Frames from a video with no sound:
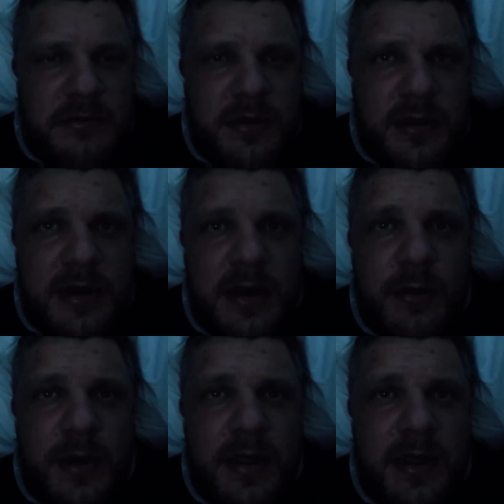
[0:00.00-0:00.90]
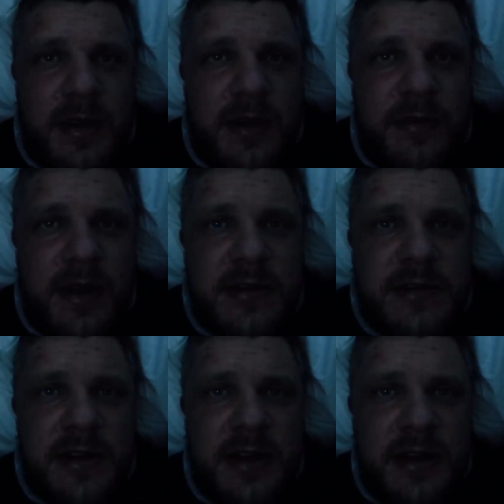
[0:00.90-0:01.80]
well, he didn't win the events
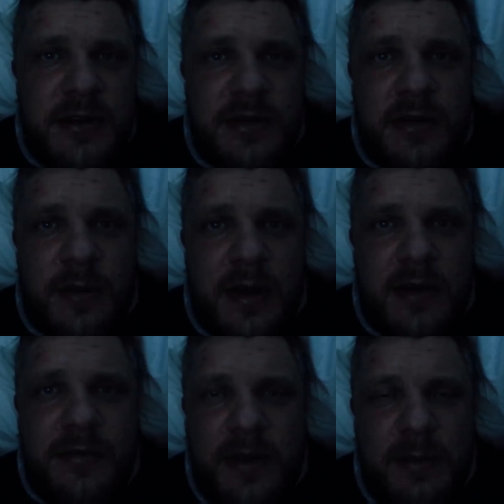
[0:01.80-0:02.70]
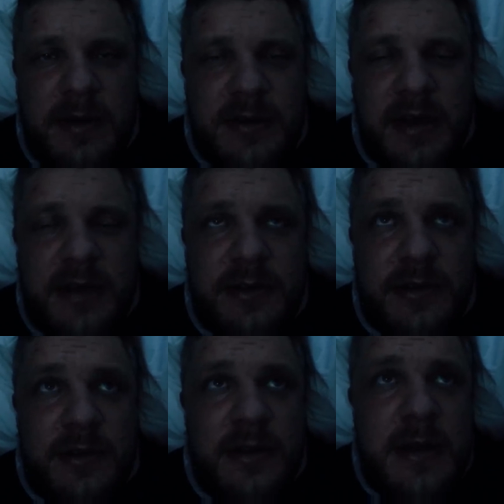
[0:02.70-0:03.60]
that he should have won, if that makes sense.
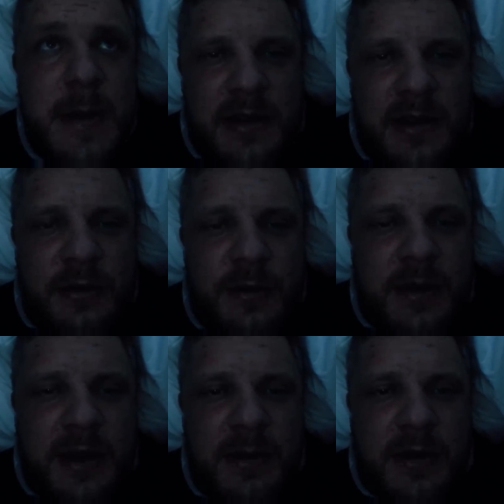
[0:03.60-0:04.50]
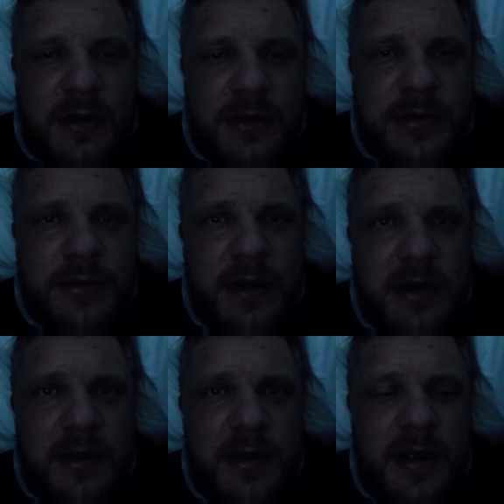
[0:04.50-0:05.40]
So, and I hope it came across
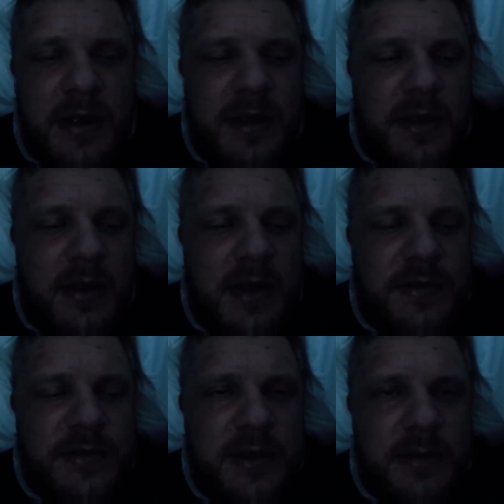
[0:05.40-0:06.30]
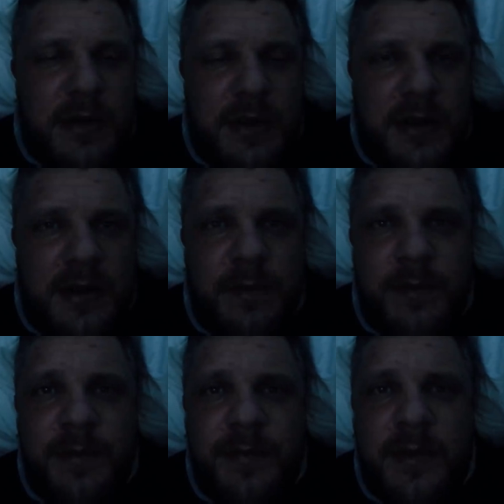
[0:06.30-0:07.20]
well in the live stream or the
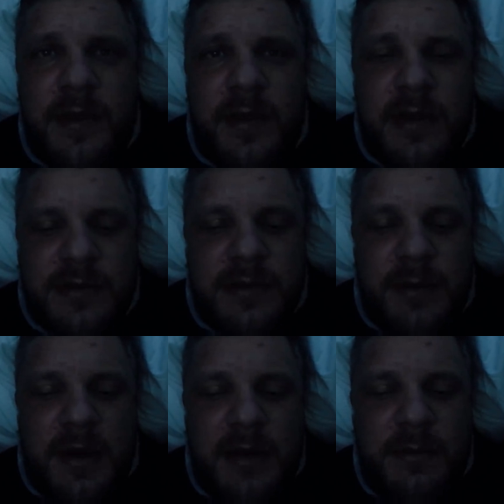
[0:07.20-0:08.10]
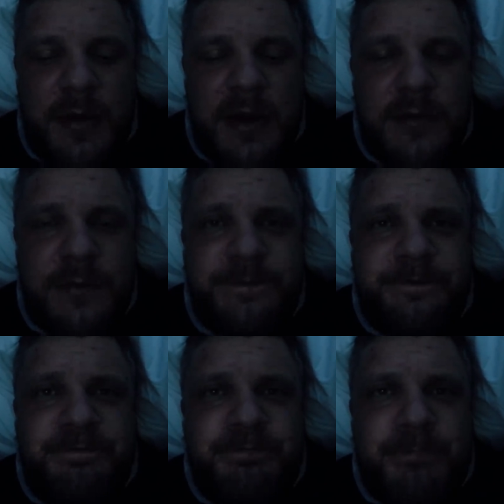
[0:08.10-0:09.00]
videos that Brian put
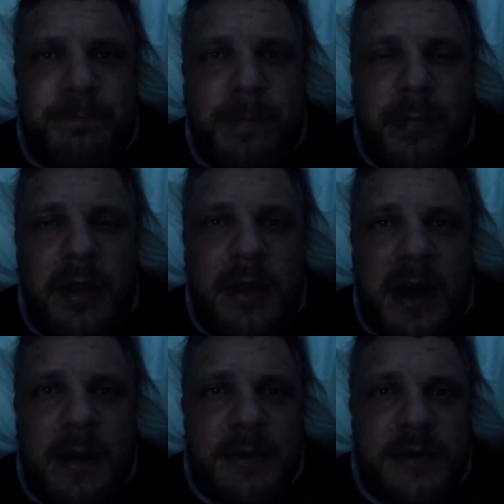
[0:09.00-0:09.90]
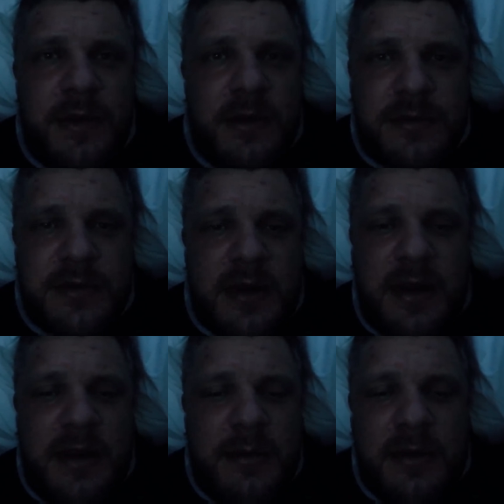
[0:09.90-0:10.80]
out. The atmosphere was
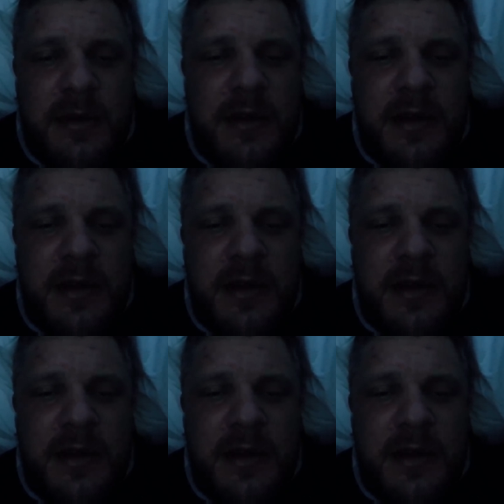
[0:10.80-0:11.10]
incredible.